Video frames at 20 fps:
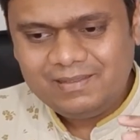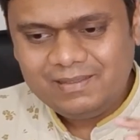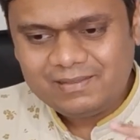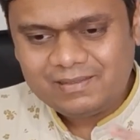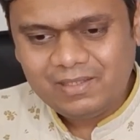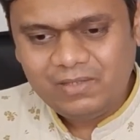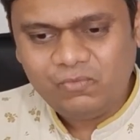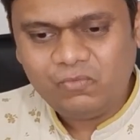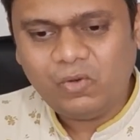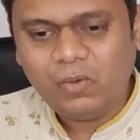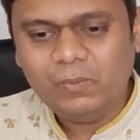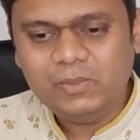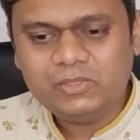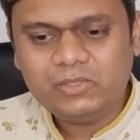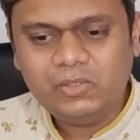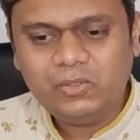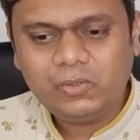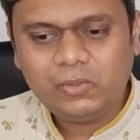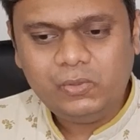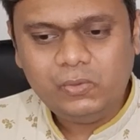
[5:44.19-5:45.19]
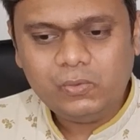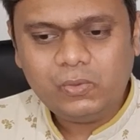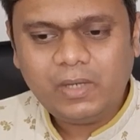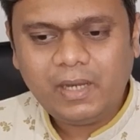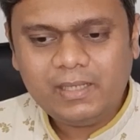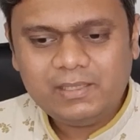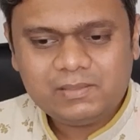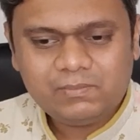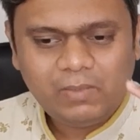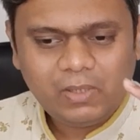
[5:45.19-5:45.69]
this information to you
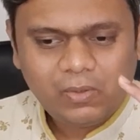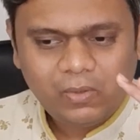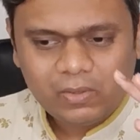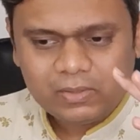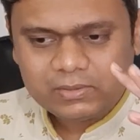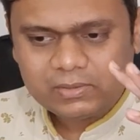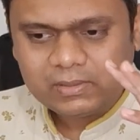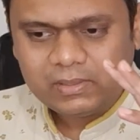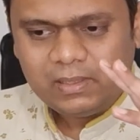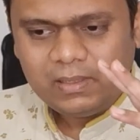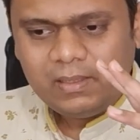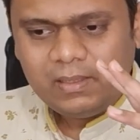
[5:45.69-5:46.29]
guys because